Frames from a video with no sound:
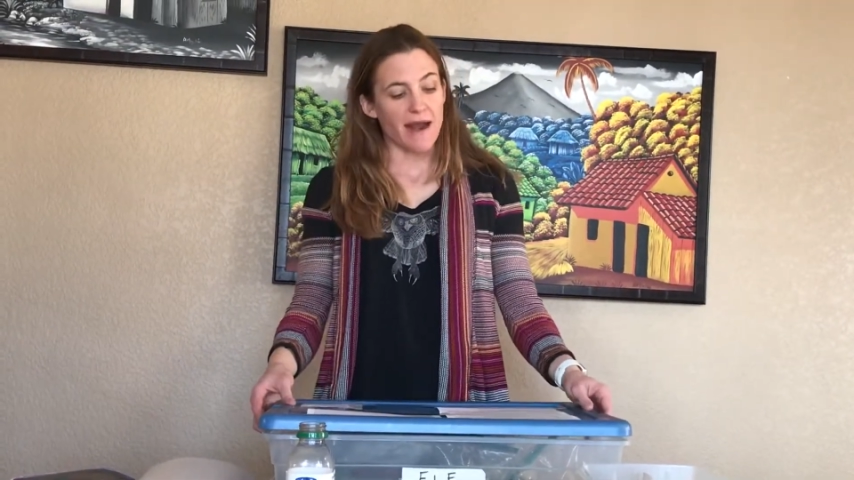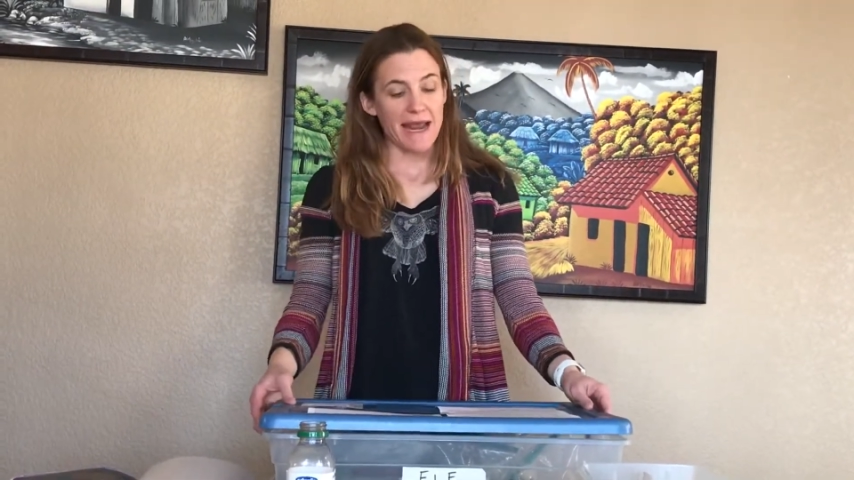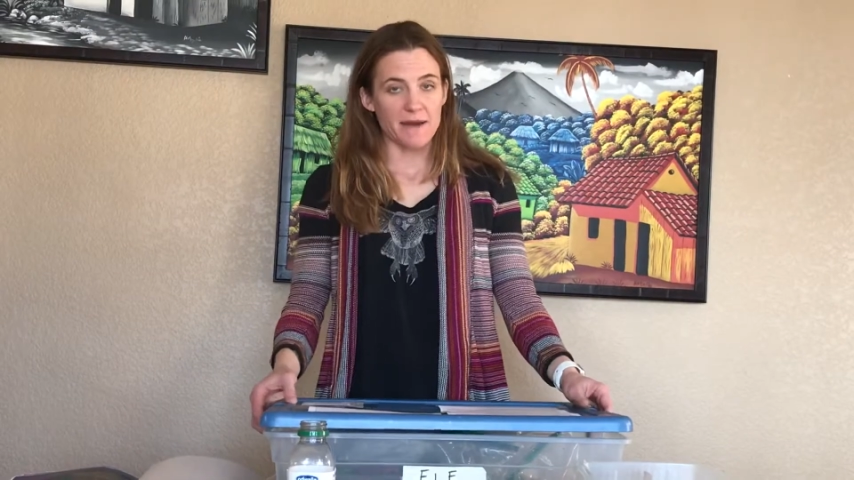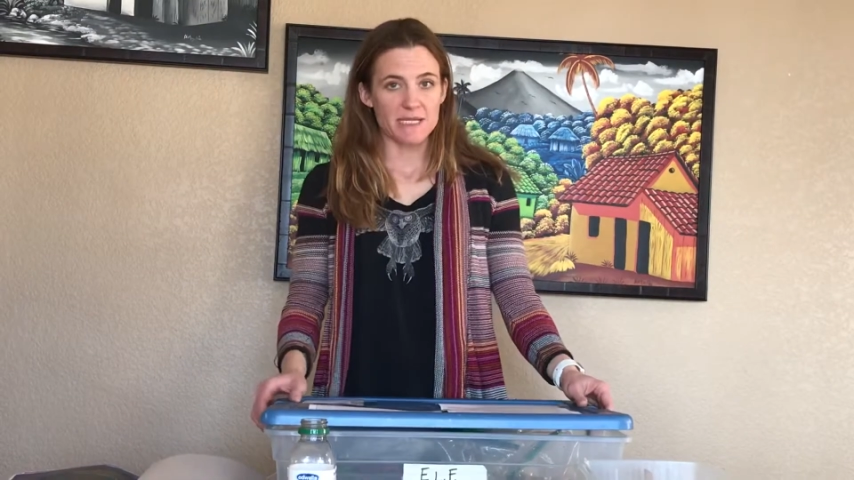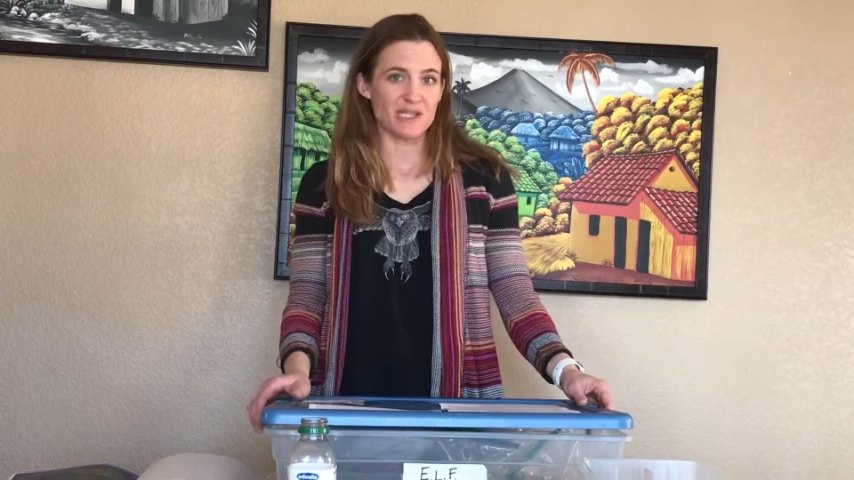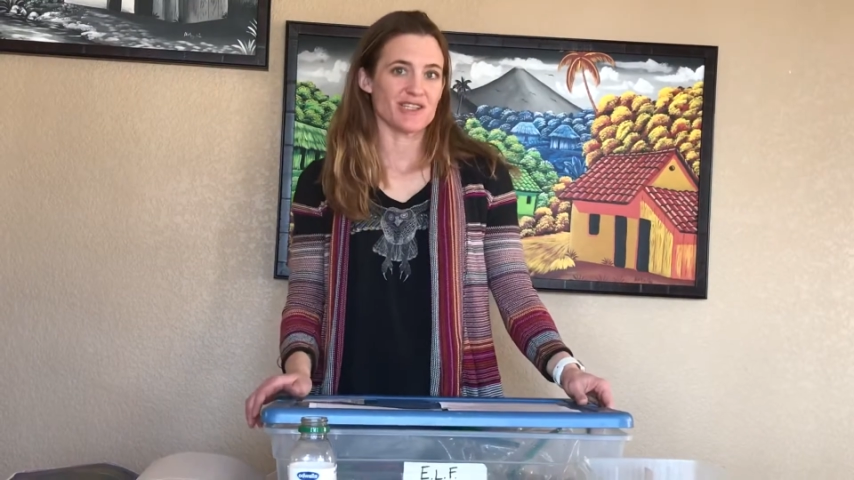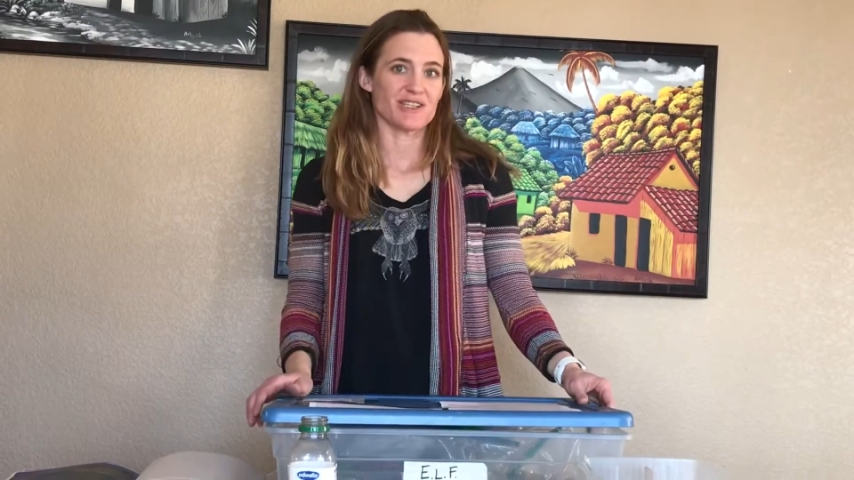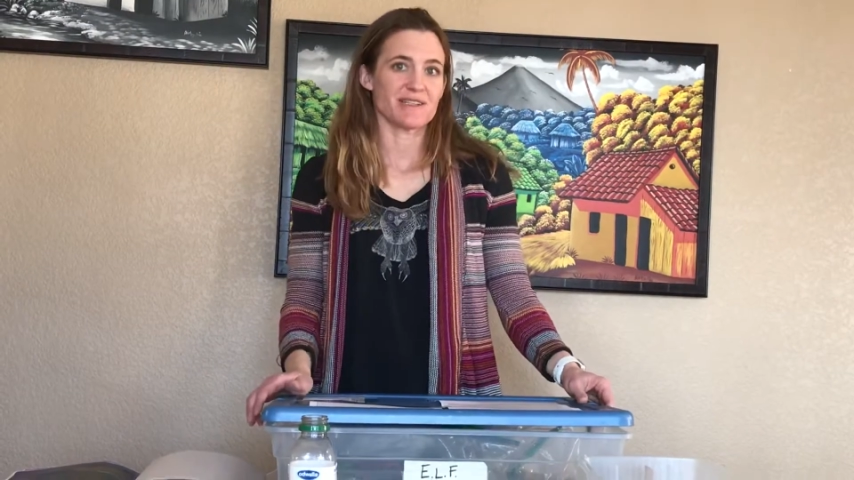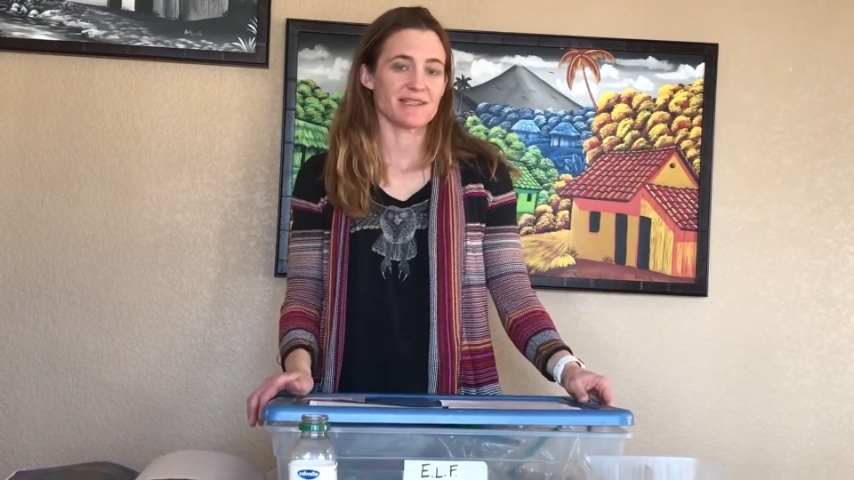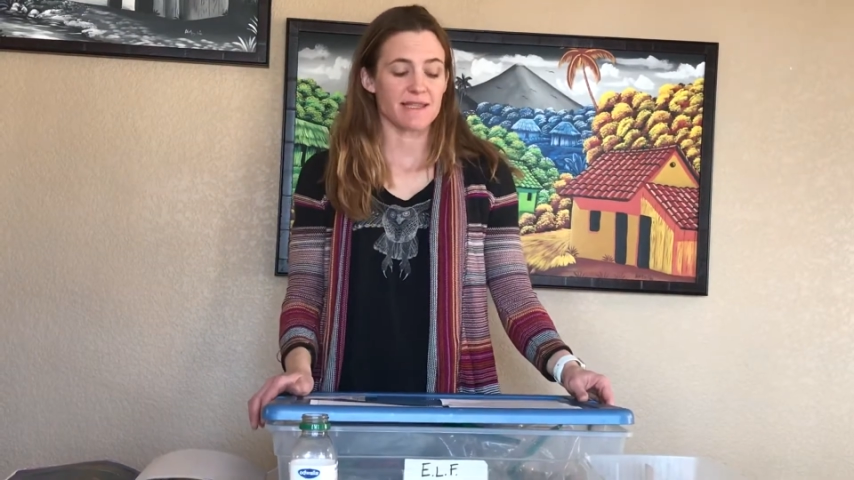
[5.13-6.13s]

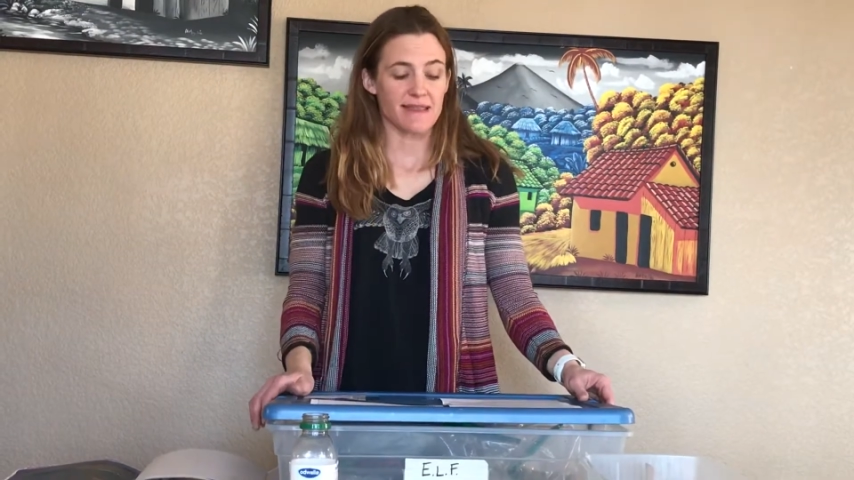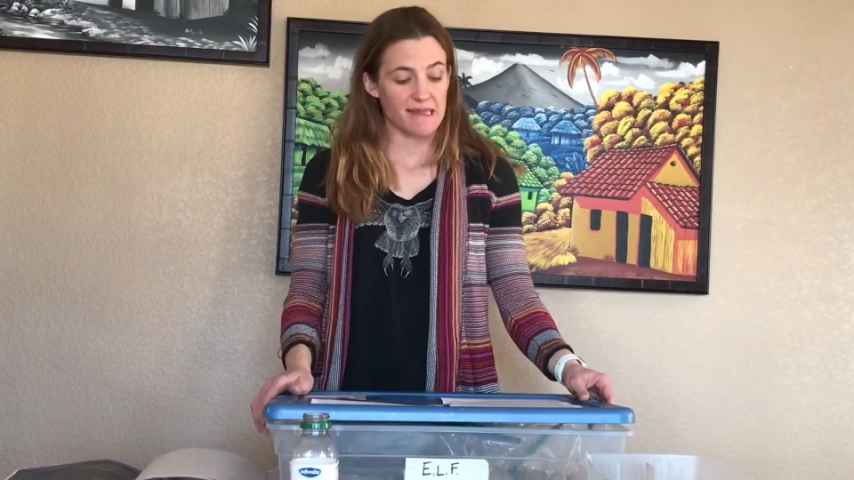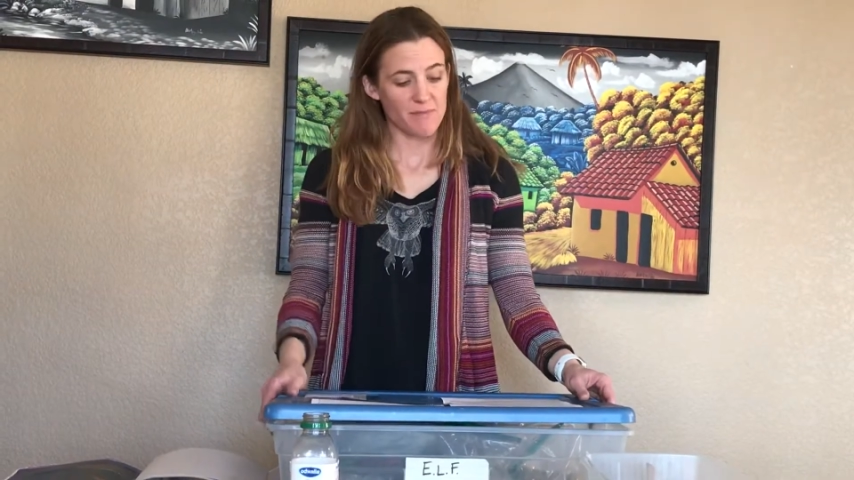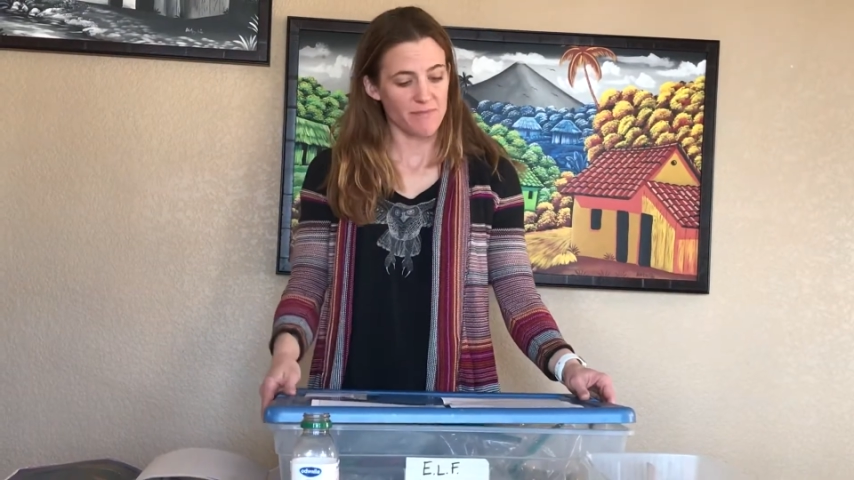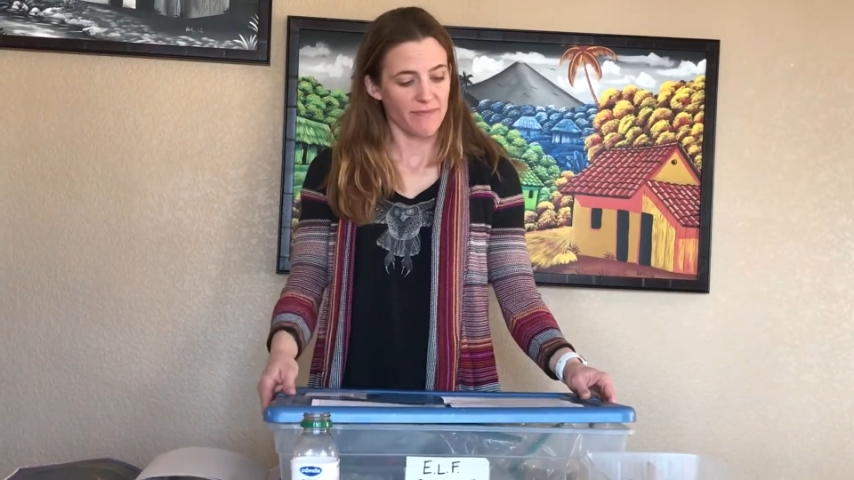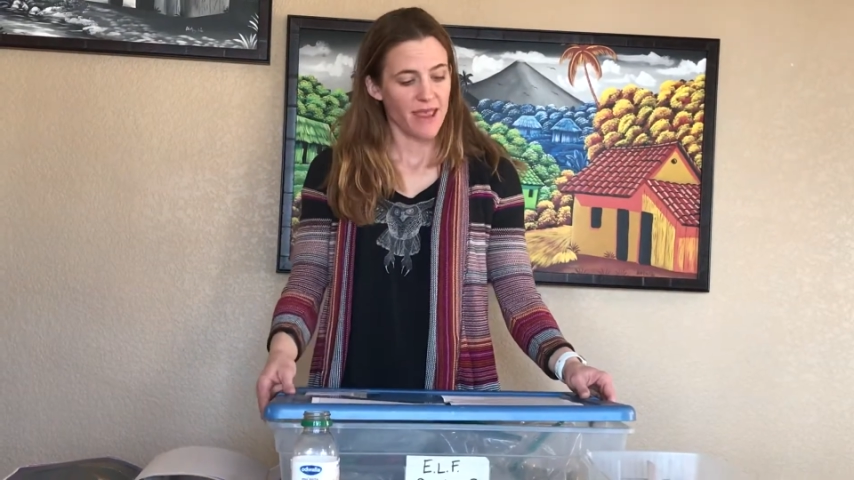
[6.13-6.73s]
adaptations theme.